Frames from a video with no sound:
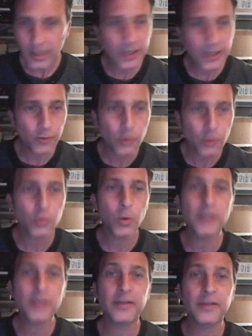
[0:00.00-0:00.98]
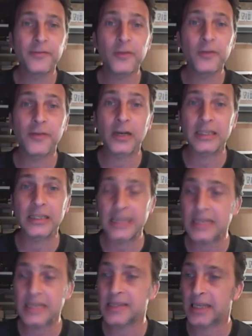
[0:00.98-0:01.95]
and he wrote quite a few fairly
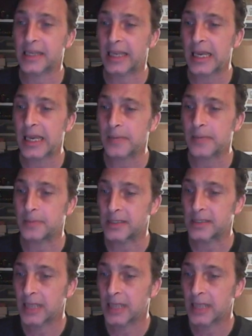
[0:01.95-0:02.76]
decent games.